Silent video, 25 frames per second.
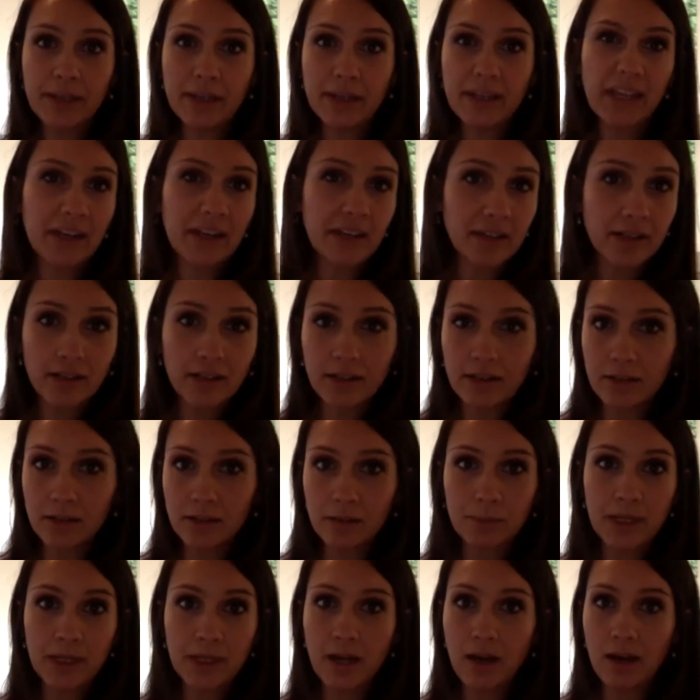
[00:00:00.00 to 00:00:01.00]
getting a little
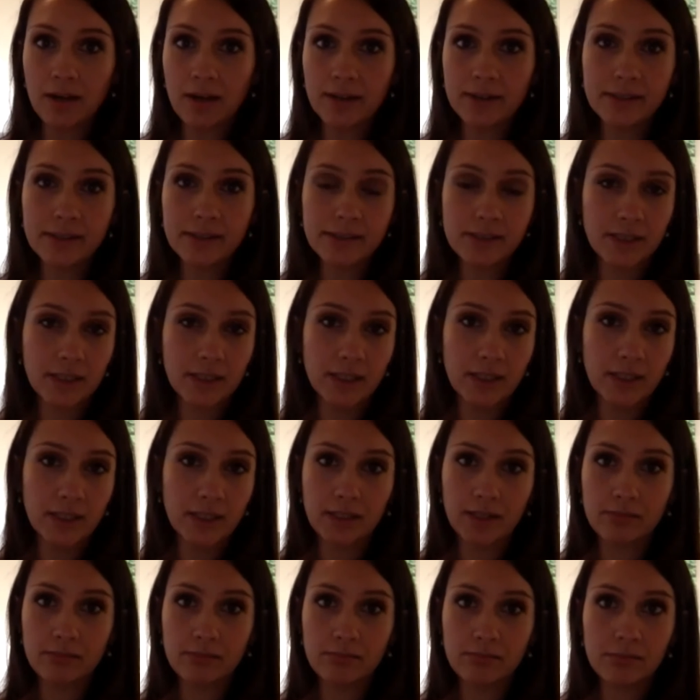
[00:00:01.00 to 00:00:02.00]
bit of oxygen
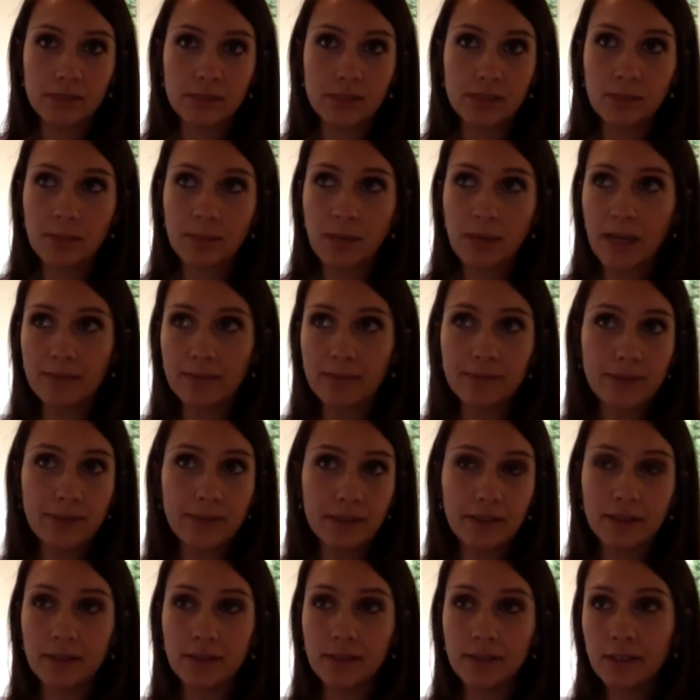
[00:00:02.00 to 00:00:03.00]
and some
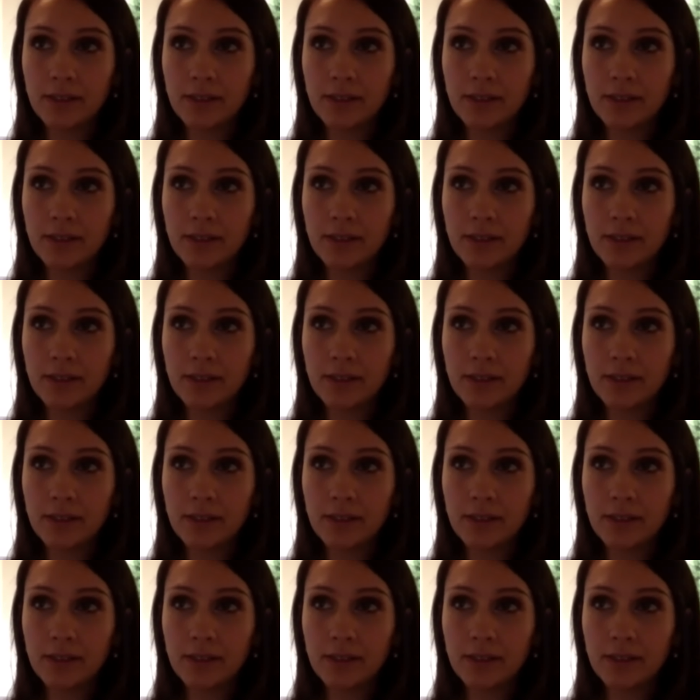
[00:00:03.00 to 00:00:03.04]
IV